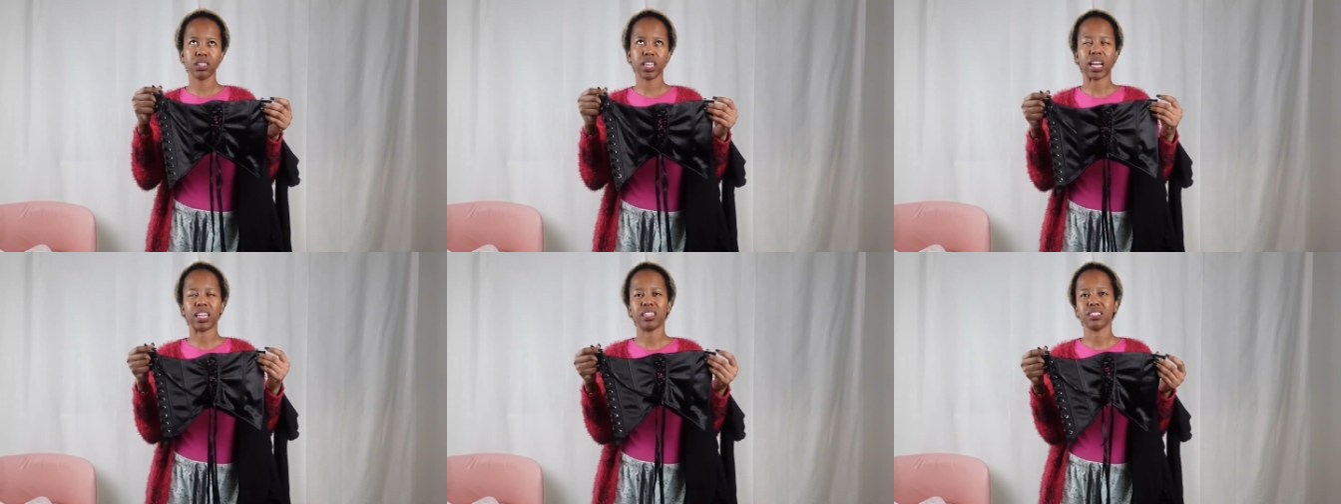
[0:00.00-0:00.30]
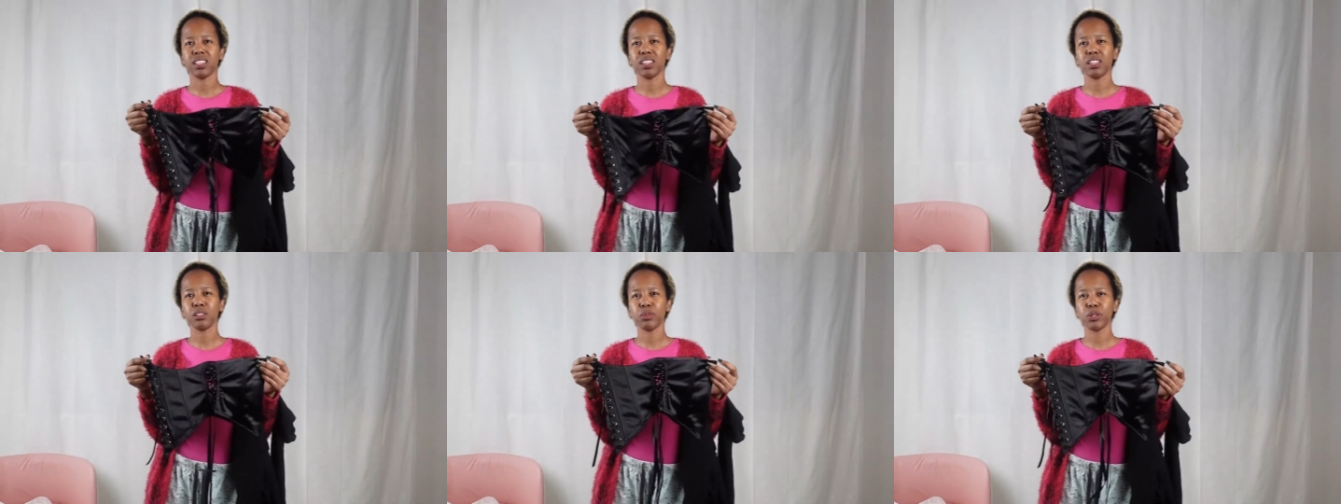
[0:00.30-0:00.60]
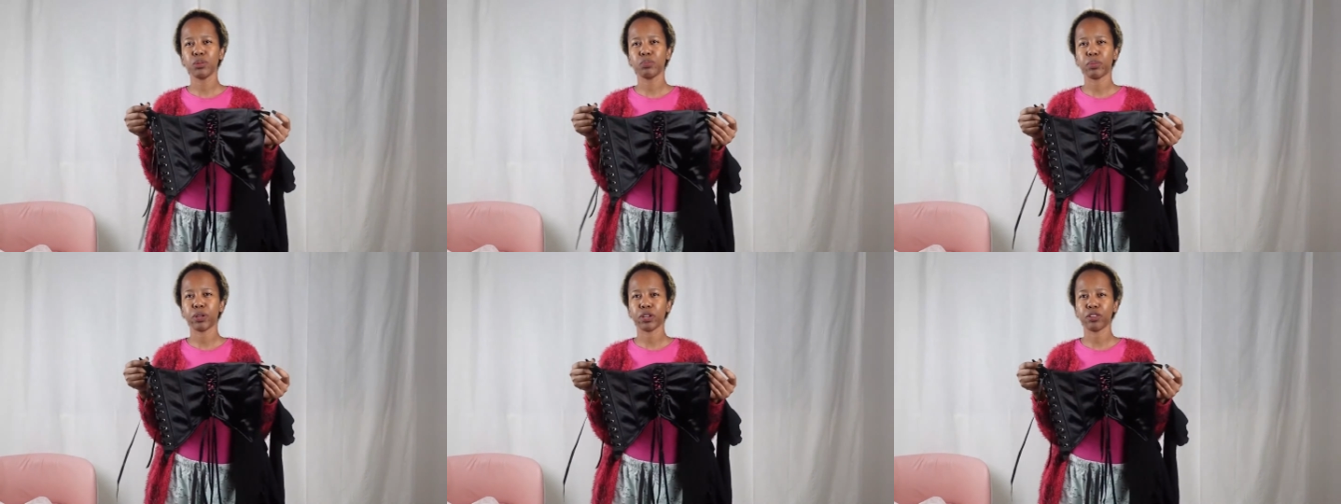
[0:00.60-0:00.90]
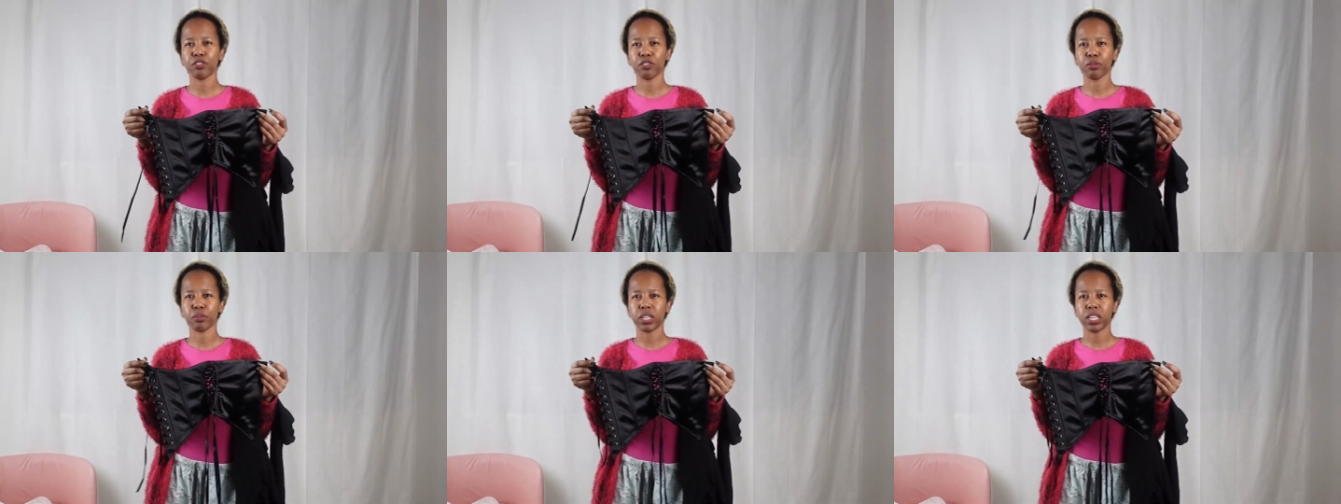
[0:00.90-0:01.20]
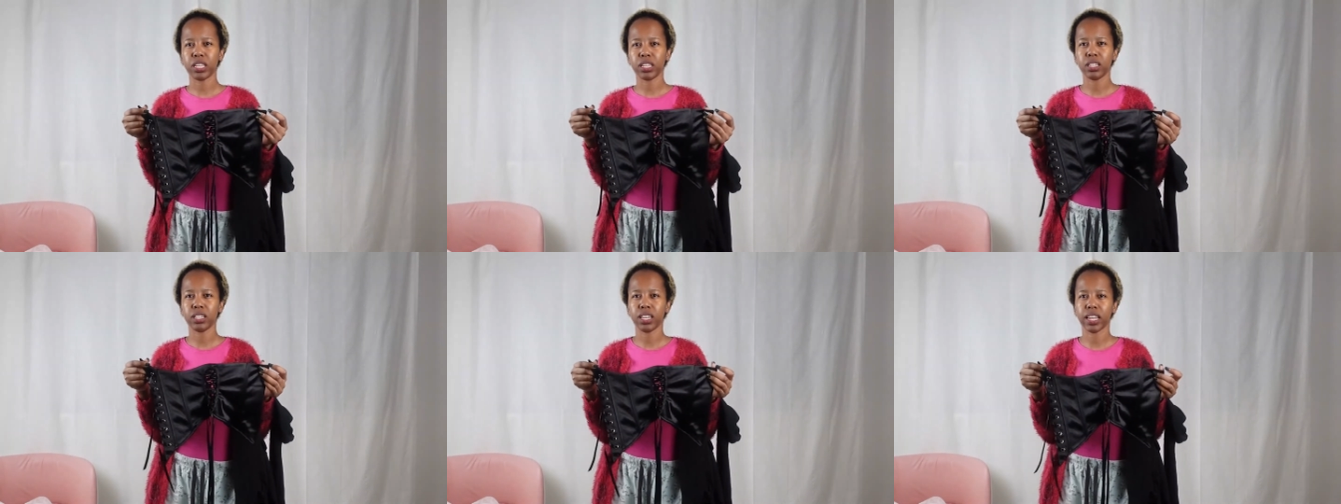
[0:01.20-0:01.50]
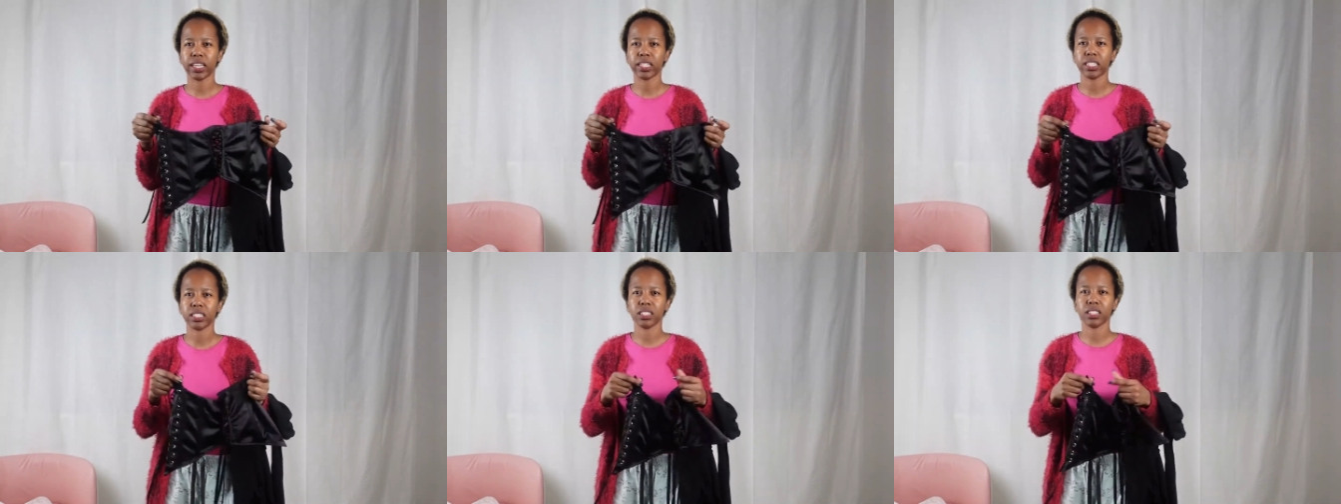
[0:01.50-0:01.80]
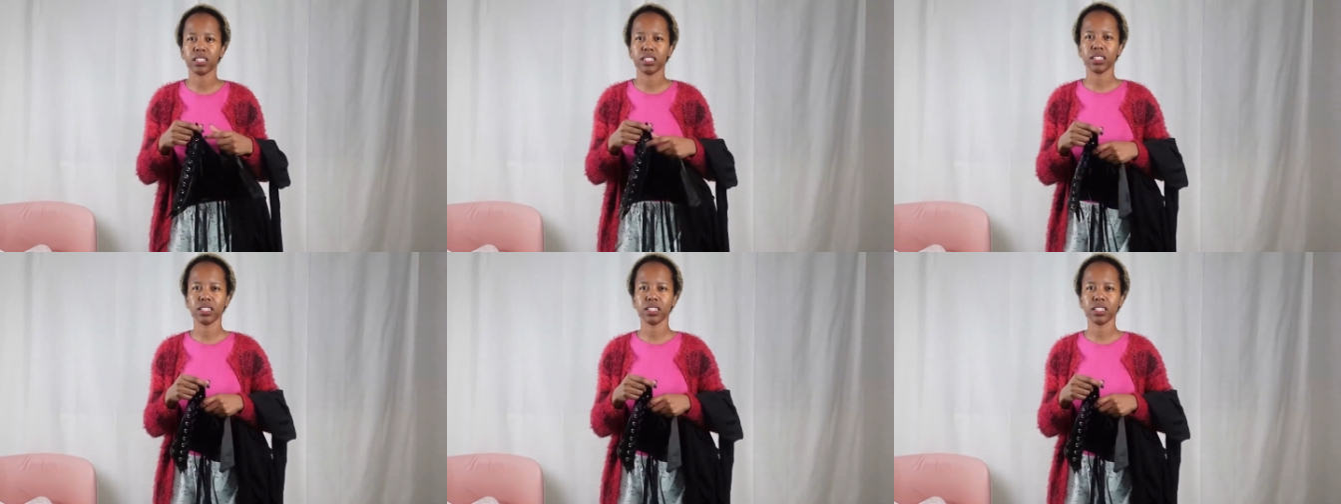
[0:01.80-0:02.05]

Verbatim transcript: yeah, it's a little bit big for me, like